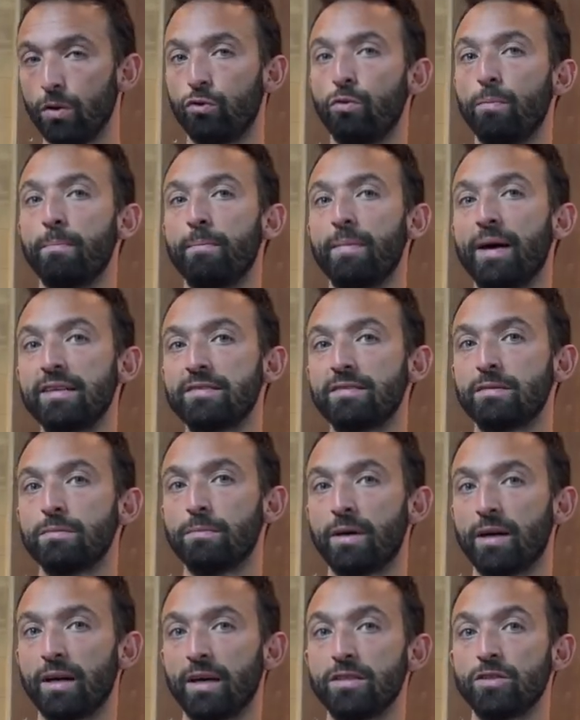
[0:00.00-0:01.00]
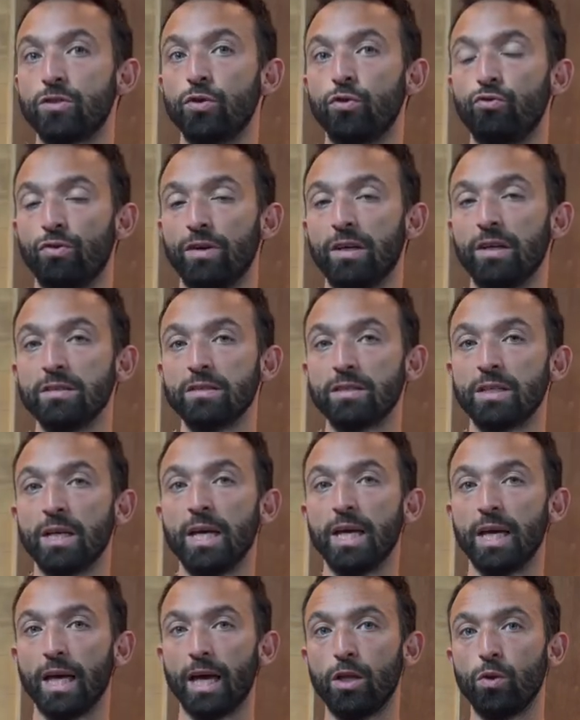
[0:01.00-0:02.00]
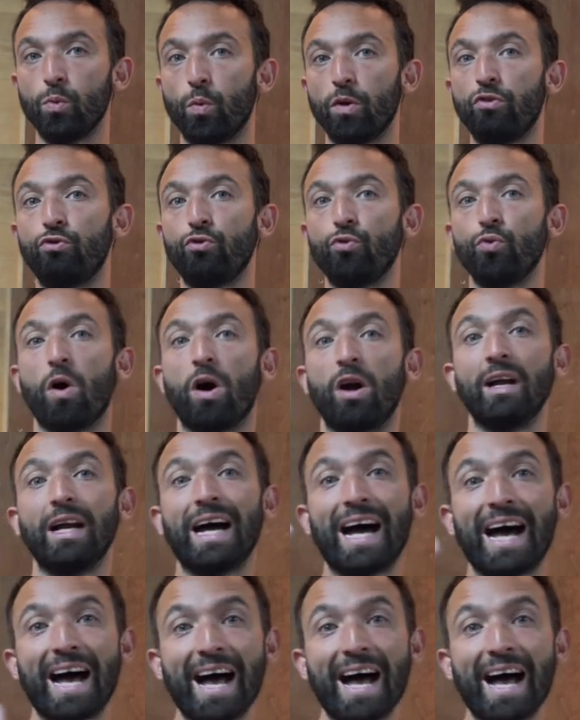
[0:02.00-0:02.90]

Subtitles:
to maximize the drills in which you are